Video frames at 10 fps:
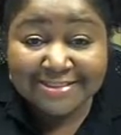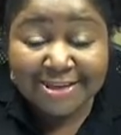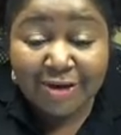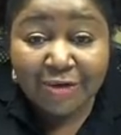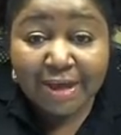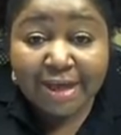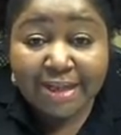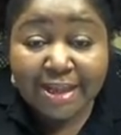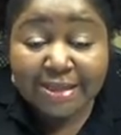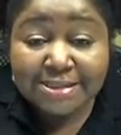So
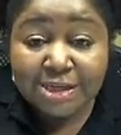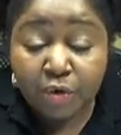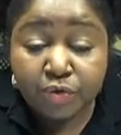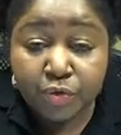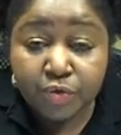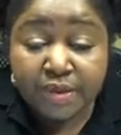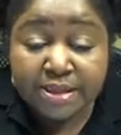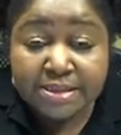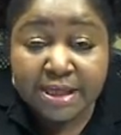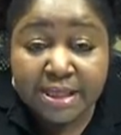let's go through
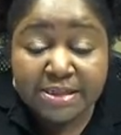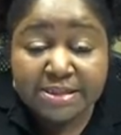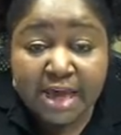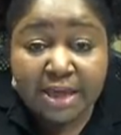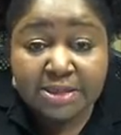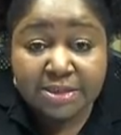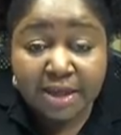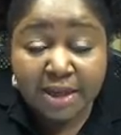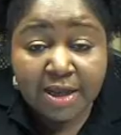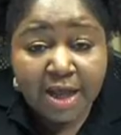this and let's
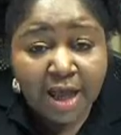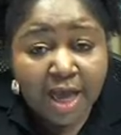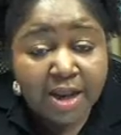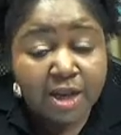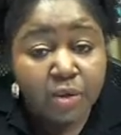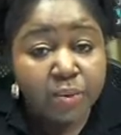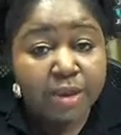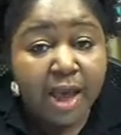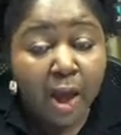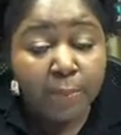educate. And it'll
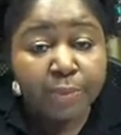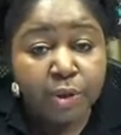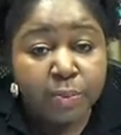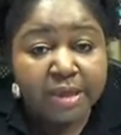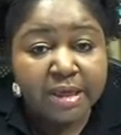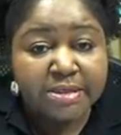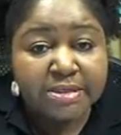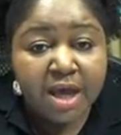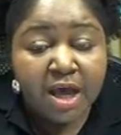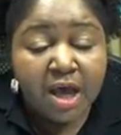really help you,
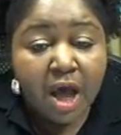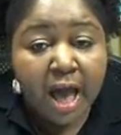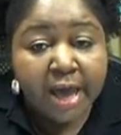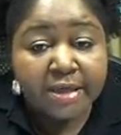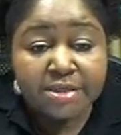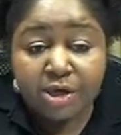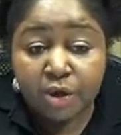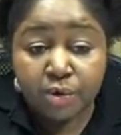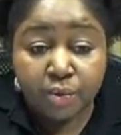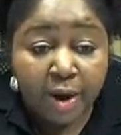because I can
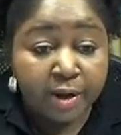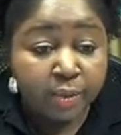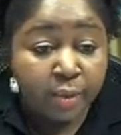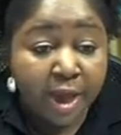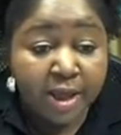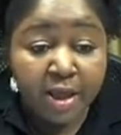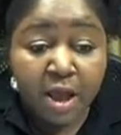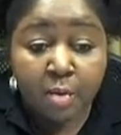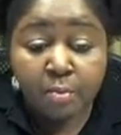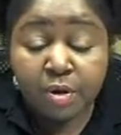tell you right away,
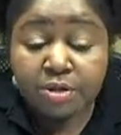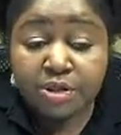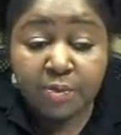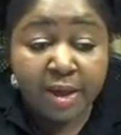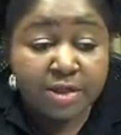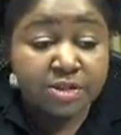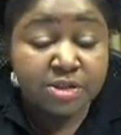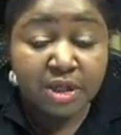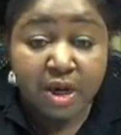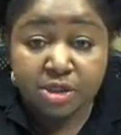most of the
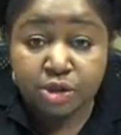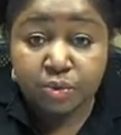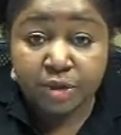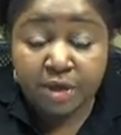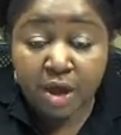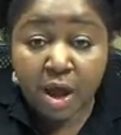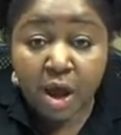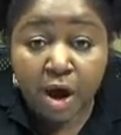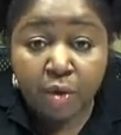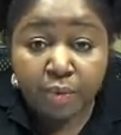patients that I treat
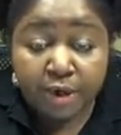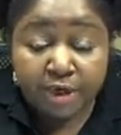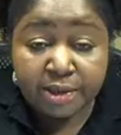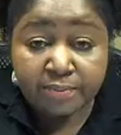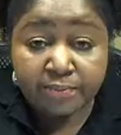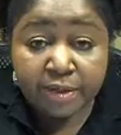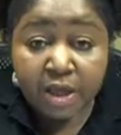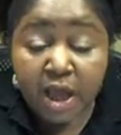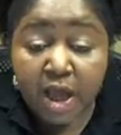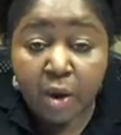are running
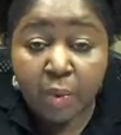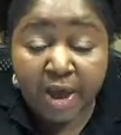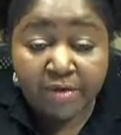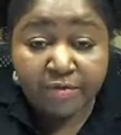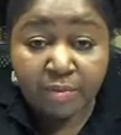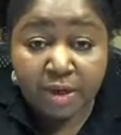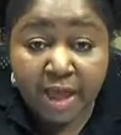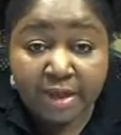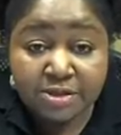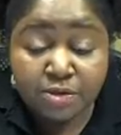away from
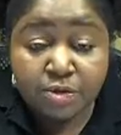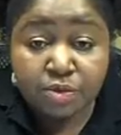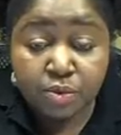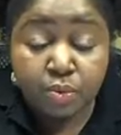relaxers,